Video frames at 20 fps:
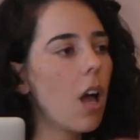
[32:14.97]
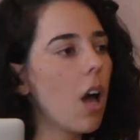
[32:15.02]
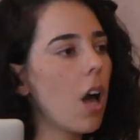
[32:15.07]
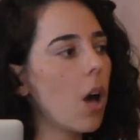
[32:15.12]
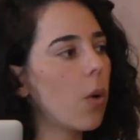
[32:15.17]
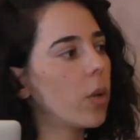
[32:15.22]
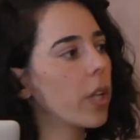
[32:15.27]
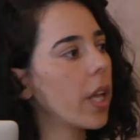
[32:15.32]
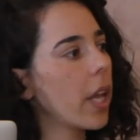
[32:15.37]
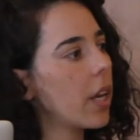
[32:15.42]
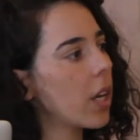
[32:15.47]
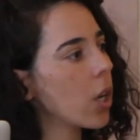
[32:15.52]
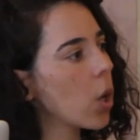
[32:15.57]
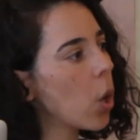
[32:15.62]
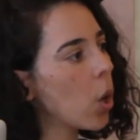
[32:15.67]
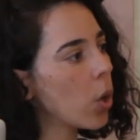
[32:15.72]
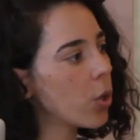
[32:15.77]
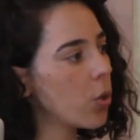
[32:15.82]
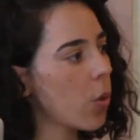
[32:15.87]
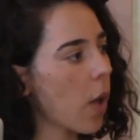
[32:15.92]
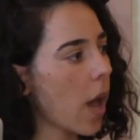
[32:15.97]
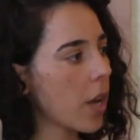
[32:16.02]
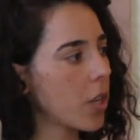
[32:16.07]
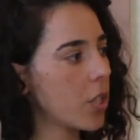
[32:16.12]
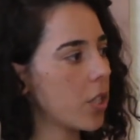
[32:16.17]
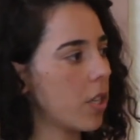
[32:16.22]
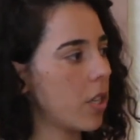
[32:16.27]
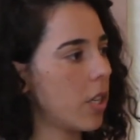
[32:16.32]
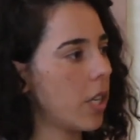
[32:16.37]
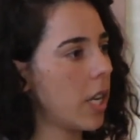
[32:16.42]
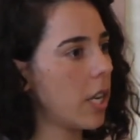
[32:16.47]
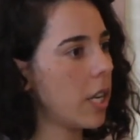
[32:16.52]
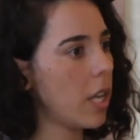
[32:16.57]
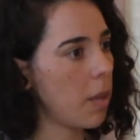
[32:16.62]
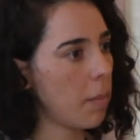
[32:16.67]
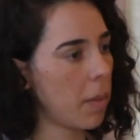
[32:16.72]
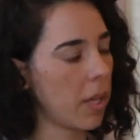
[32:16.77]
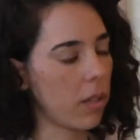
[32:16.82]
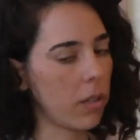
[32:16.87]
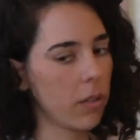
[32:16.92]
I will get a call to action in an
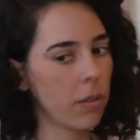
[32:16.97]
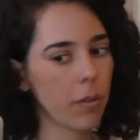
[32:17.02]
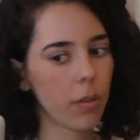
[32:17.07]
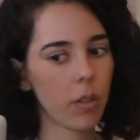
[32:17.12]
email.